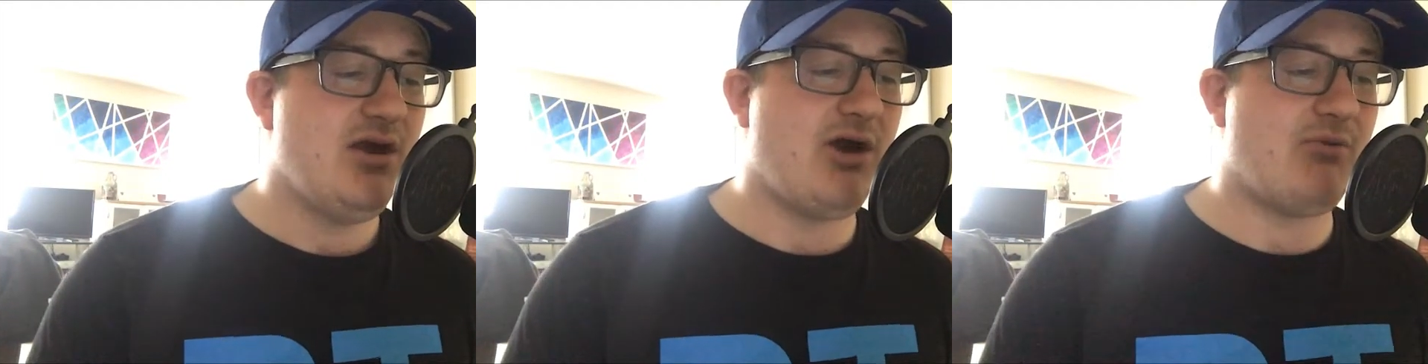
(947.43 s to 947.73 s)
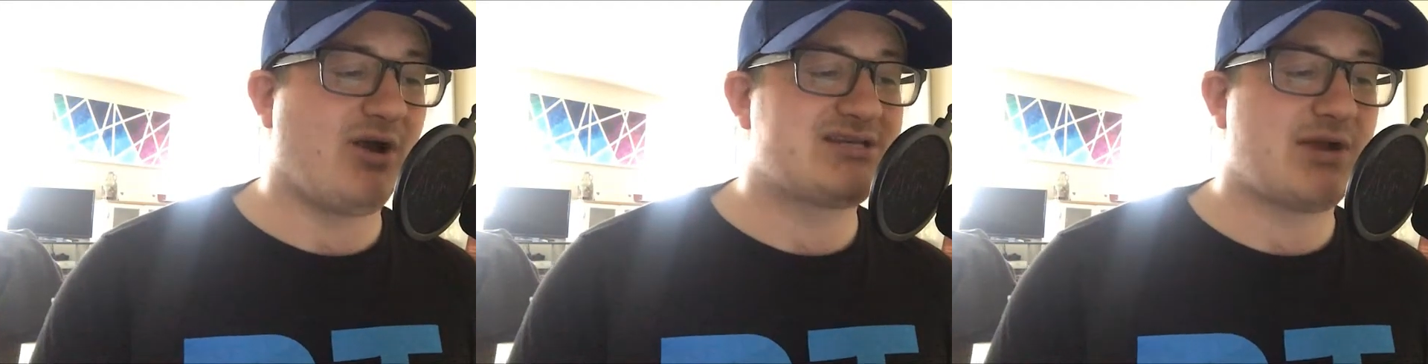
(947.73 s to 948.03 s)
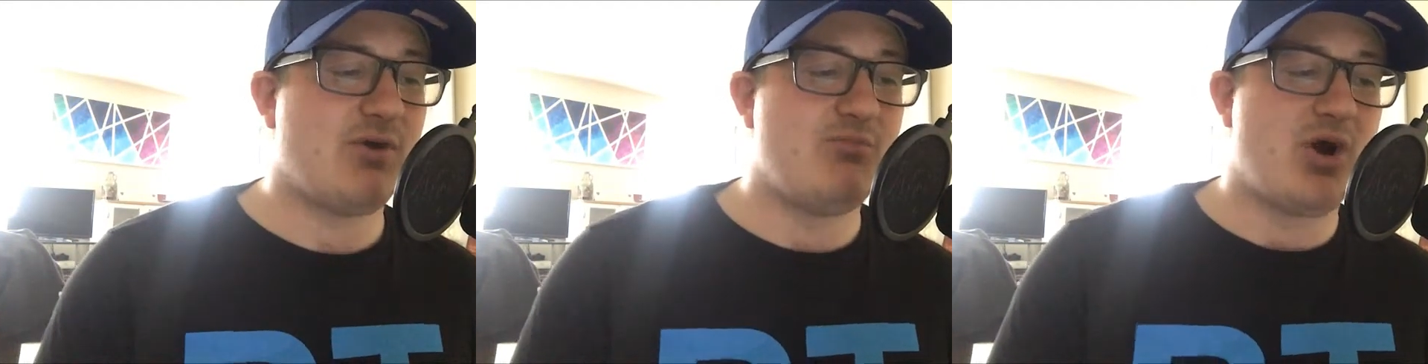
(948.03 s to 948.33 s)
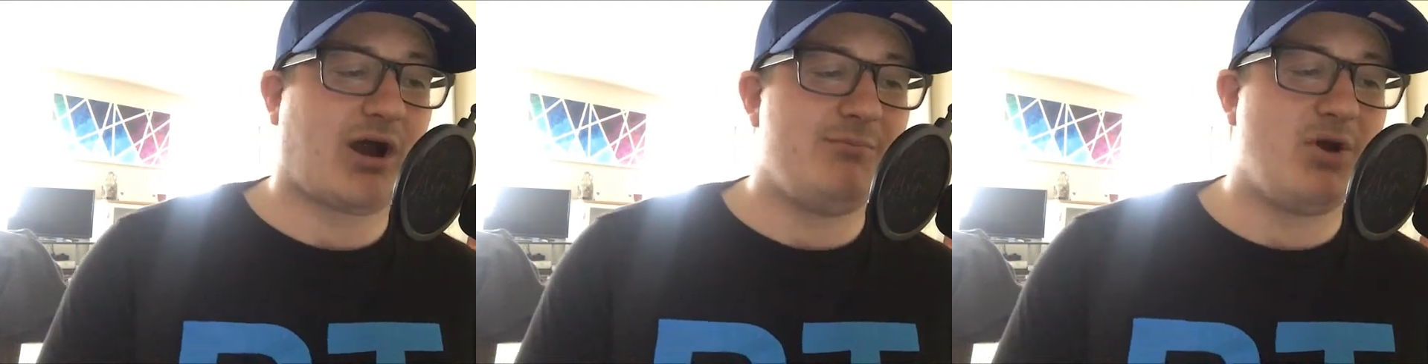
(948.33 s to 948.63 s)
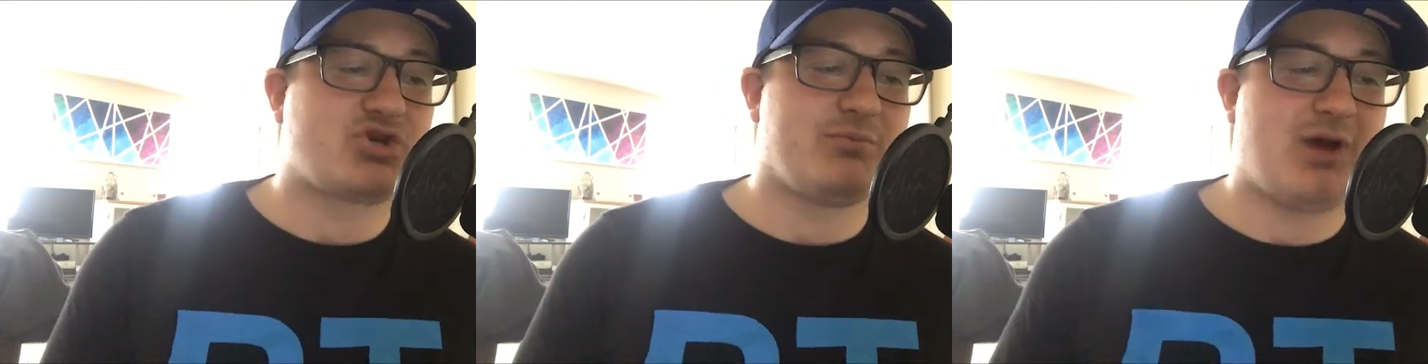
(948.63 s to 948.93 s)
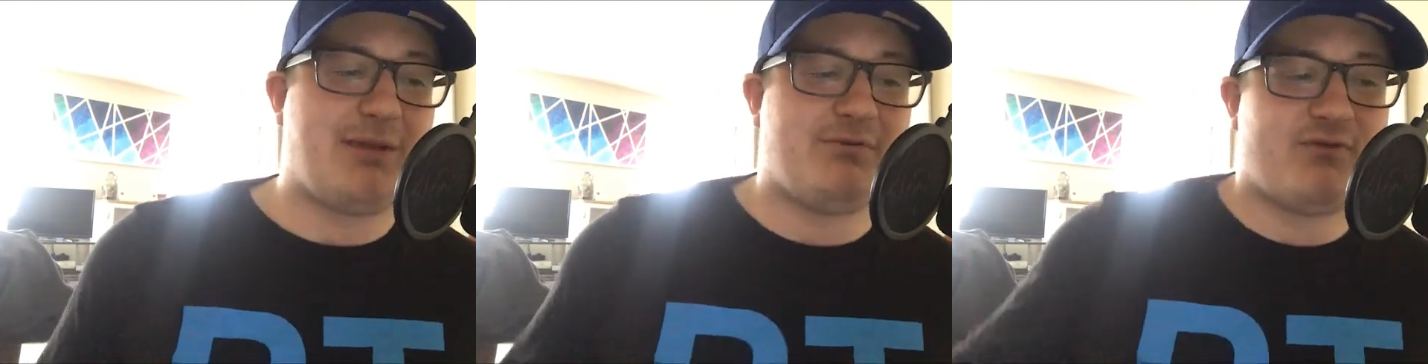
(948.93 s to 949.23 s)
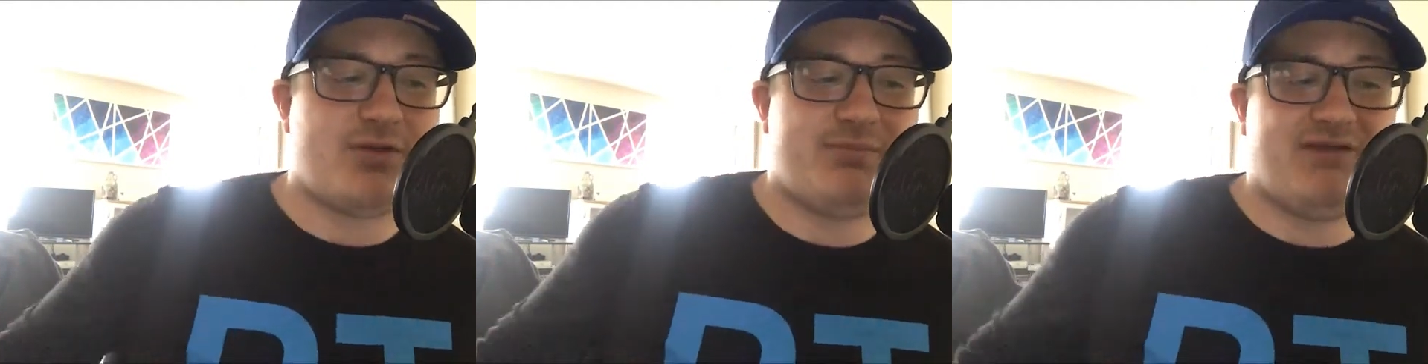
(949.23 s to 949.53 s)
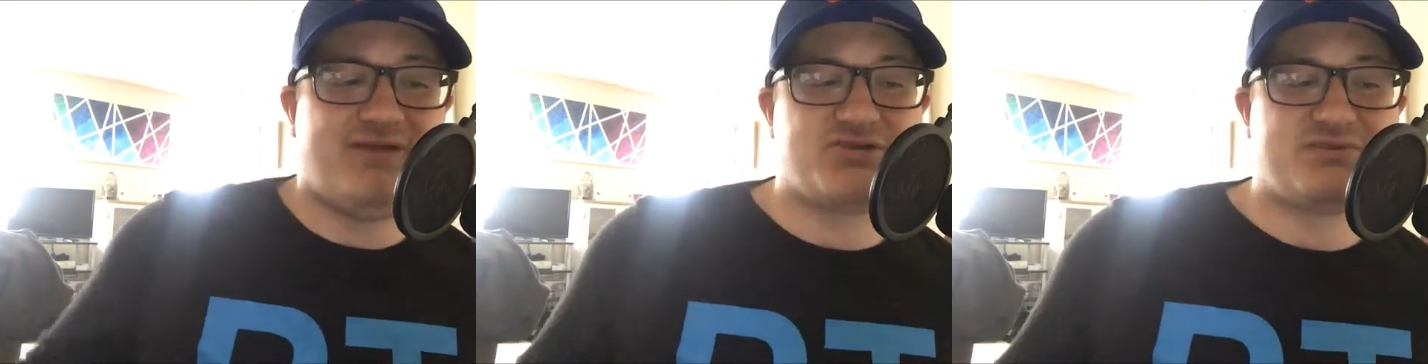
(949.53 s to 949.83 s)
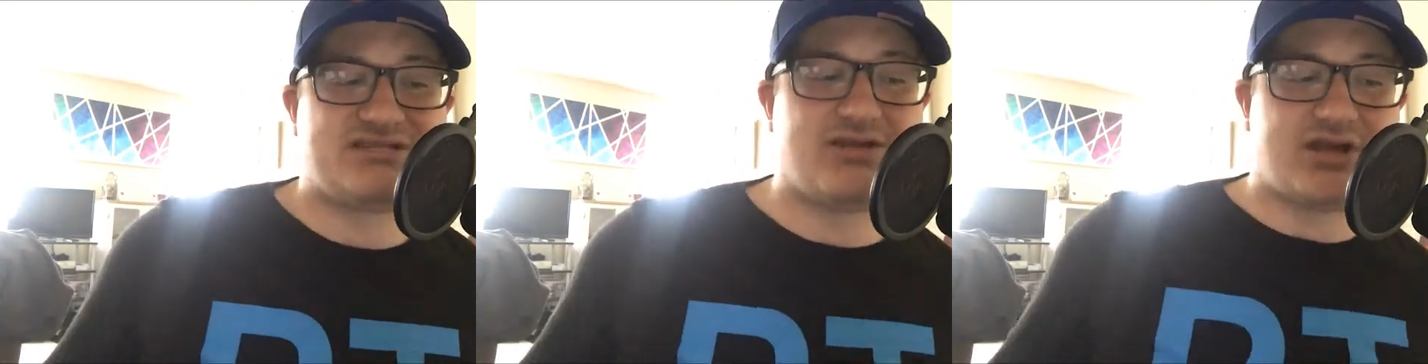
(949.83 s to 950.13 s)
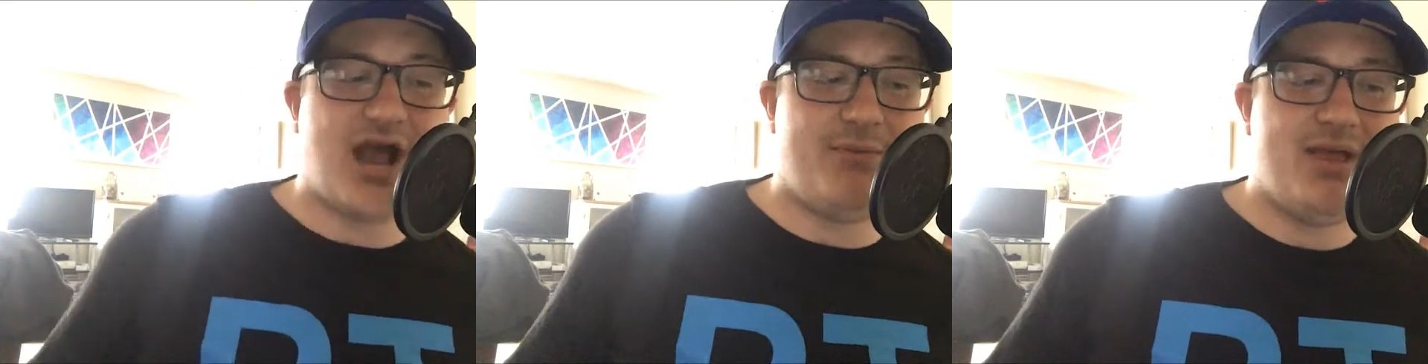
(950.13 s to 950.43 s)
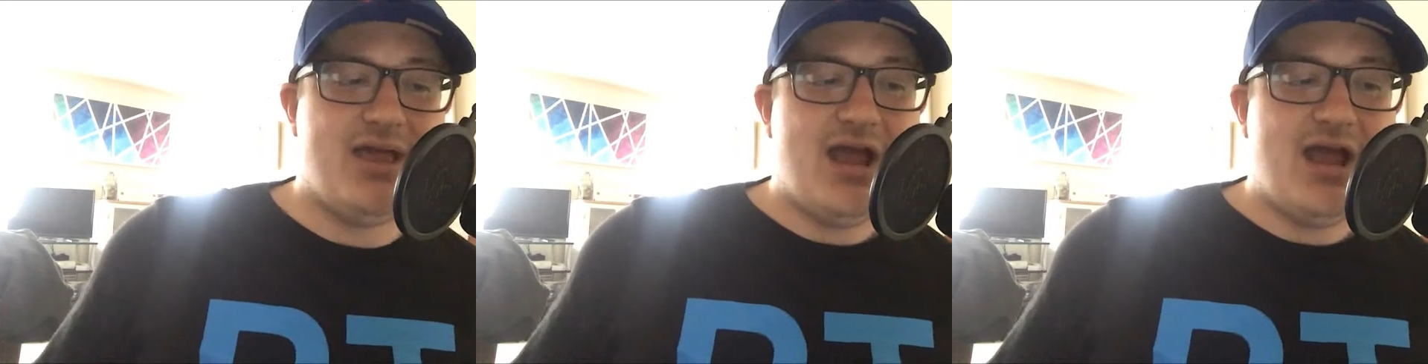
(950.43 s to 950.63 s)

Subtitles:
All right, we're going to take one more commercial break before the big finish, but still to come,